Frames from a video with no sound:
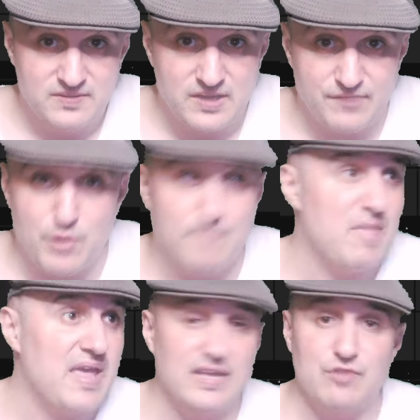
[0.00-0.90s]
If you're
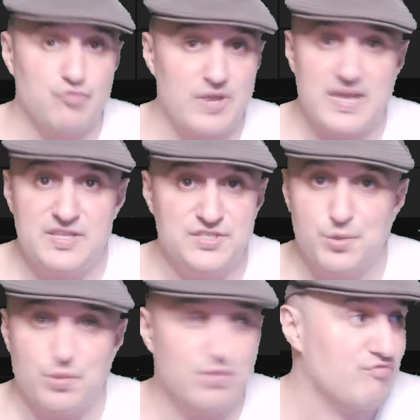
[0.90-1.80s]
making reads,
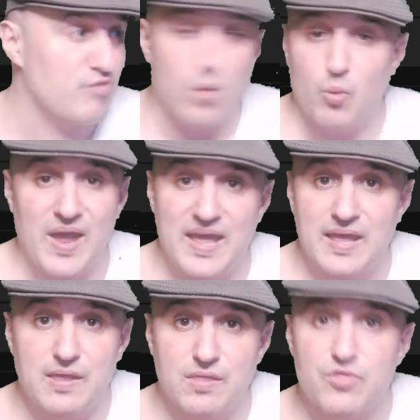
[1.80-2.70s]
you threw away